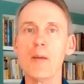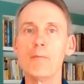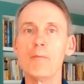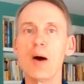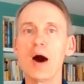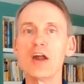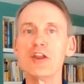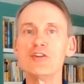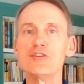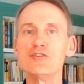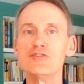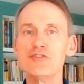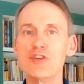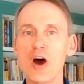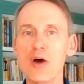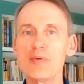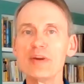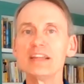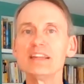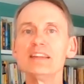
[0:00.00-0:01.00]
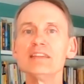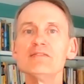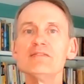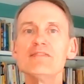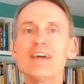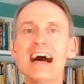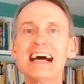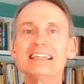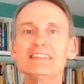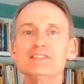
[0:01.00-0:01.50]
but knowing the
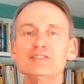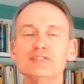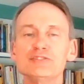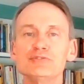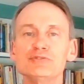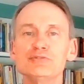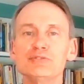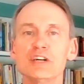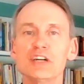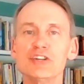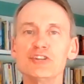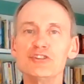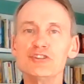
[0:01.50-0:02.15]
value